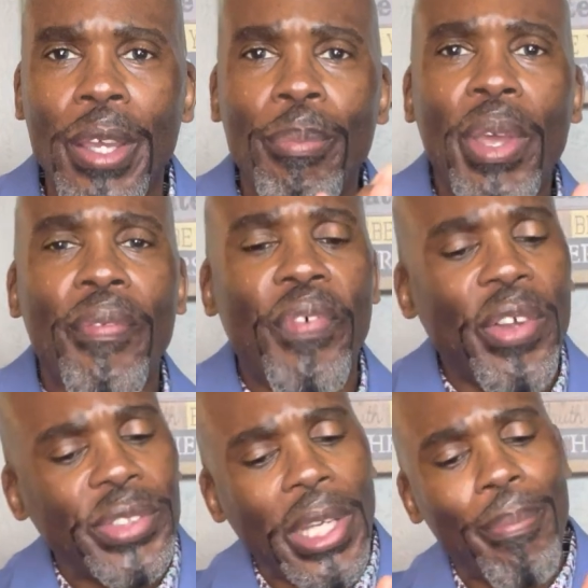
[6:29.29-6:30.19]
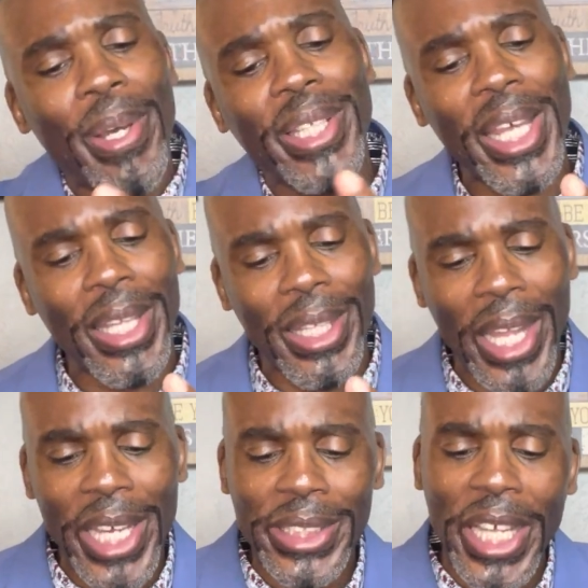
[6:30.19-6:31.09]
Me and a friend was talking about that
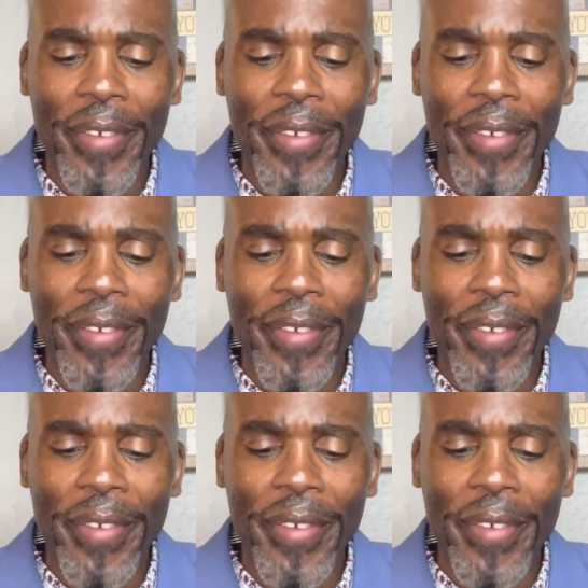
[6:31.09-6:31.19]
last night.